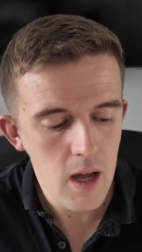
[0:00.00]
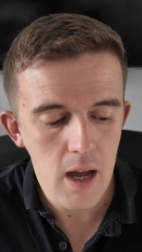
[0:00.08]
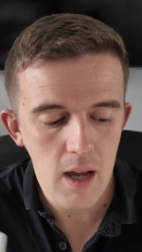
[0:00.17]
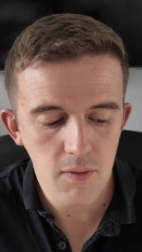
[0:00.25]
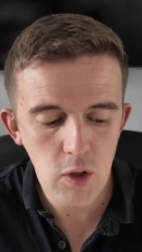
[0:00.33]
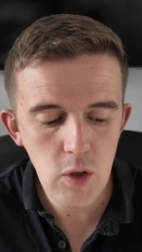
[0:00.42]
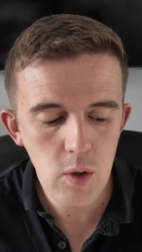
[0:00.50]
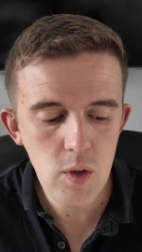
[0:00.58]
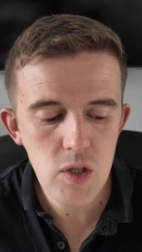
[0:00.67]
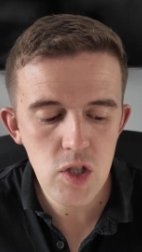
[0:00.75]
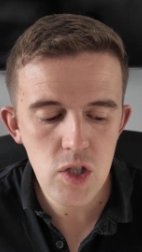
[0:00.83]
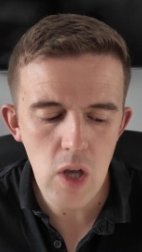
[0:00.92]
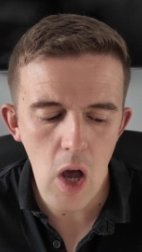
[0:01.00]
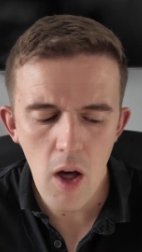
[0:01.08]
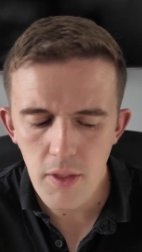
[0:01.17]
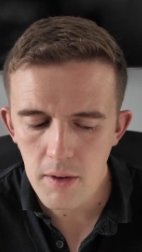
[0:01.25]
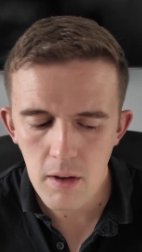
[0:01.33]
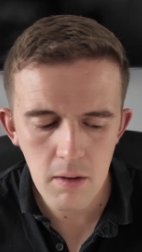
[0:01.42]
Uh, if you use
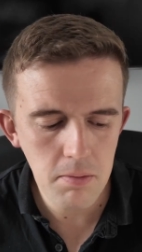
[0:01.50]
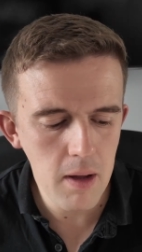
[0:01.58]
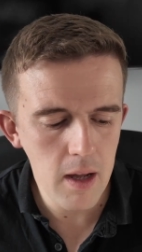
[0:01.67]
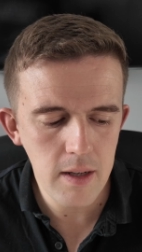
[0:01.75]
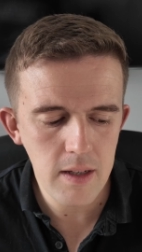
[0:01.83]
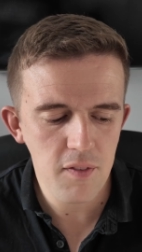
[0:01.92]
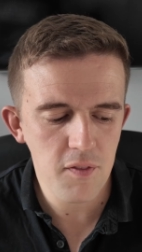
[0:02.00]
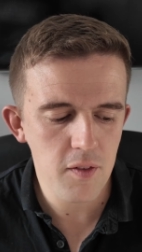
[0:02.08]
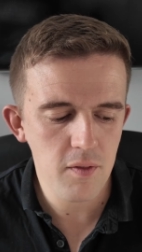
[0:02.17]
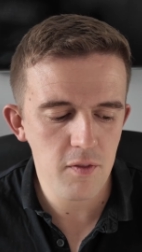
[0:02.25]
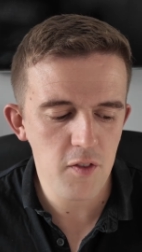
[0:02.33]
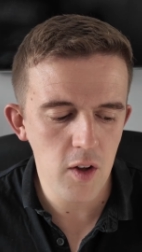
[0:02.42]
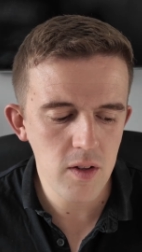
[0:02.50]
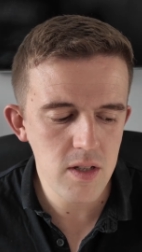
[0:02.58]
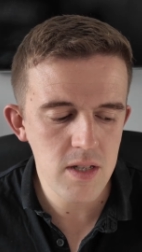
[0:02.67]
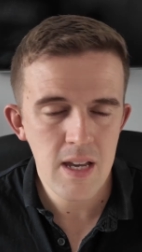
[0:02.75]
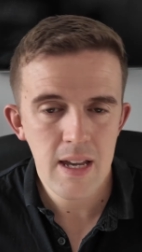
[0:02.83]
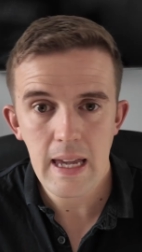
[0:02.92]
other uh, different fonts,